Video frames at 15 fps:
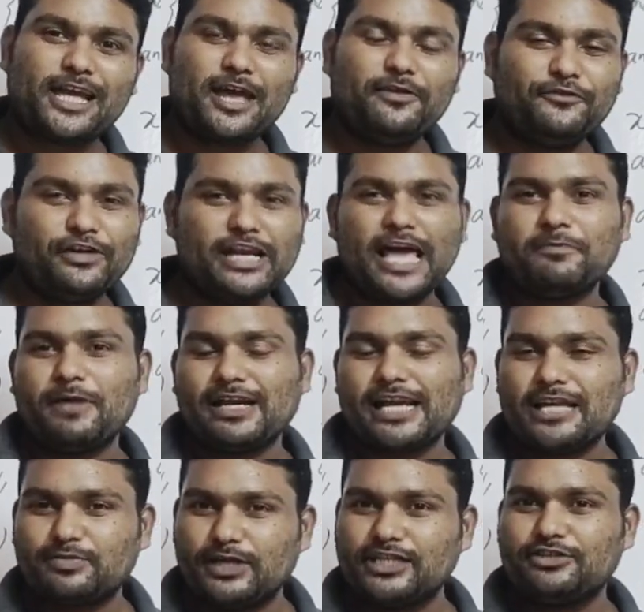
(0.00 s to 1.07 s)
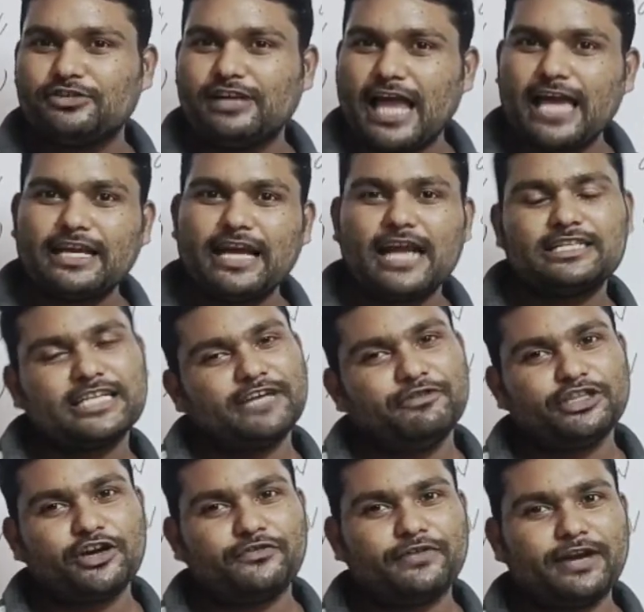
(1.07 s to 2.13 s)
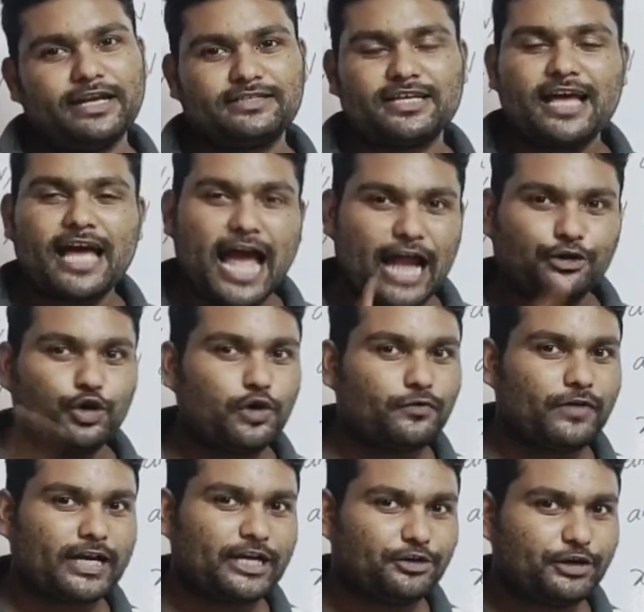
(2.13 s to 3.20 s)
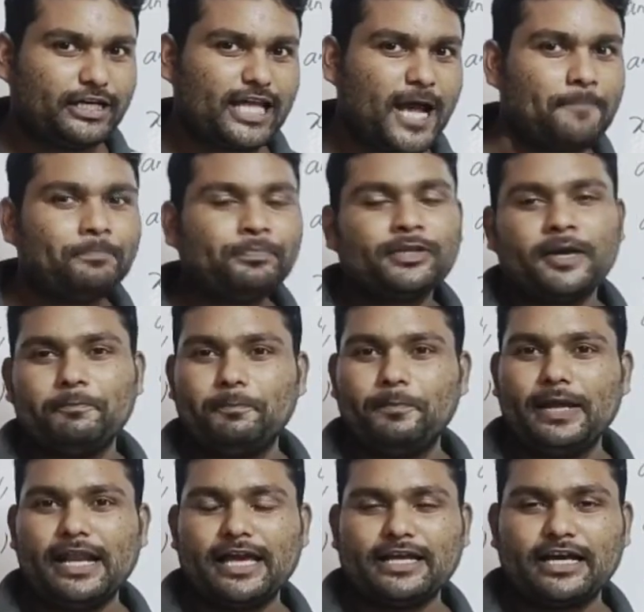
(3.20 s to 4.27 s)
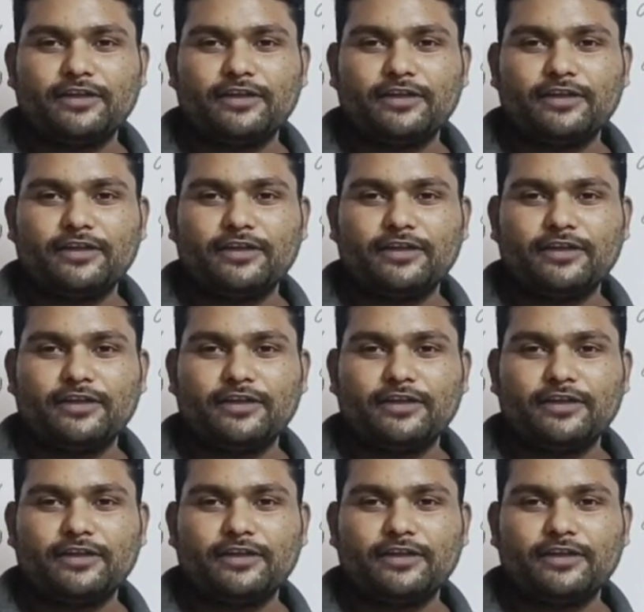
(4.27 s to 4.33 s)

If you like my class, please do like and share with your friends, and don't forget to hit the bell icon.